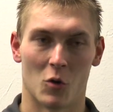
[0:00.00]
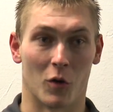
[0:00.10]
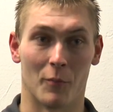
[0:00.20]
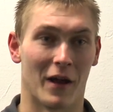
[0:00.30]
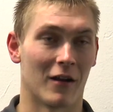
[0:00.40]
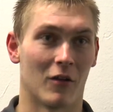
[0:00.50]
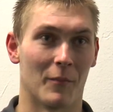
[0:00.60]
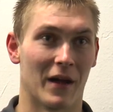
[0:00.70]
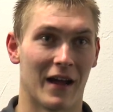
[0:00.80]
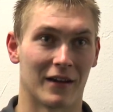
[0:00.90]
we're
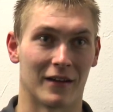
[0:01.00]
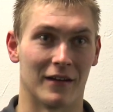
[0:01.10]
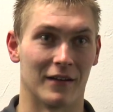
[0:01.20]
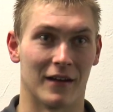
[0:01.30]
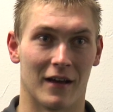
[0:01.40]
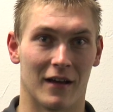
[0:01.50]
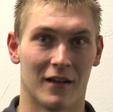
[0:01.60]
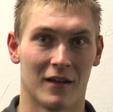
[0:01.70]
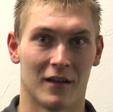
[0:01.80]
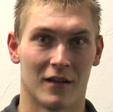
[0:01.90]
battling back, and
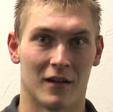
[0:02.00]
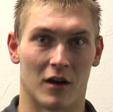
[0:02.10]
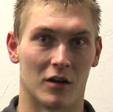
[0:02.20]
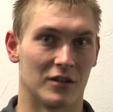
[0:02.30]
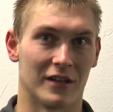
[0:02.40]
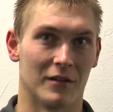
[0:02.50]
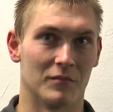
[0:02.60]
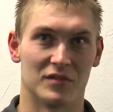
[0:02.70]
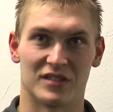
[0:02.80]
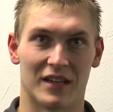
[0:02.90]
our
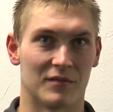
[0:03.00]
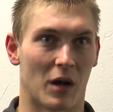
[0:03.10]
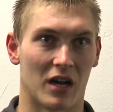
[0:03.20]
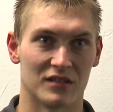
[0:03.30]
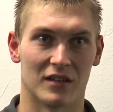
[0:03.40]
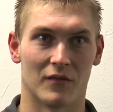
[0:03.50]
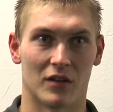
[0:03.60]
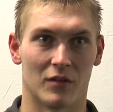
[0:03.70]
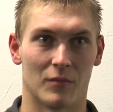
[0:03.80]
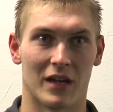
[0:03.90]
team stays positive
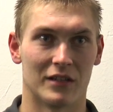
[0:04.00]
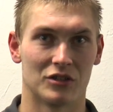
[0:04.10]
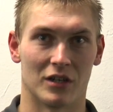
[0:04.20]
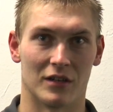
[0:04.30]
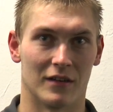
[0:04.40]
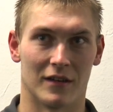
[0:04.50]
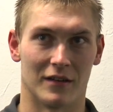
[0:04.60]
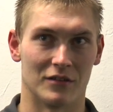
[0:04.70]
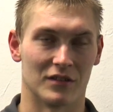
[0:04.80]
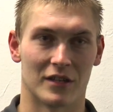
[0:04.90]
on the bench
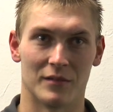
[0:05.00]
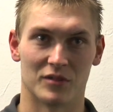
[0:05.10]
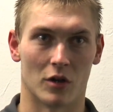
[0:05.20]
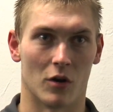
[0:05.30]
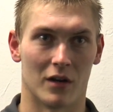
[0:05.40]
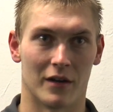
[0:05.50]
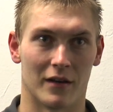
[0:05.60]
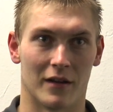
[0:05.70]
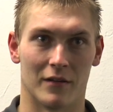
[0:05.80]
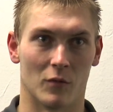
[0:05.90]
and just keeps going.
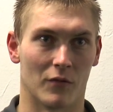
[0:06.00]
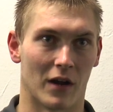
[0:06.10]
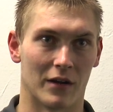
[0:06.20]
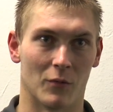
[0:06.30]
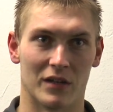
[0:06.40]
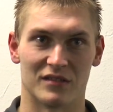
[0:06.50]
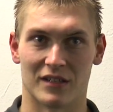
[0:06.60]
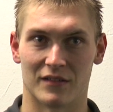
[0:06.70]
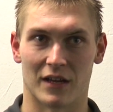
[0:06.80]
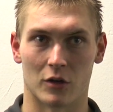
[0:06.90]
And we're finding ways to
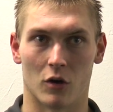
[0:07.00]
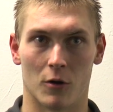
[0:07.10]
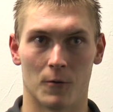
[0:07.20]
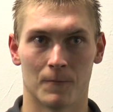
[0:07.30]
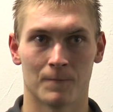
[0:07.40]
get that goal.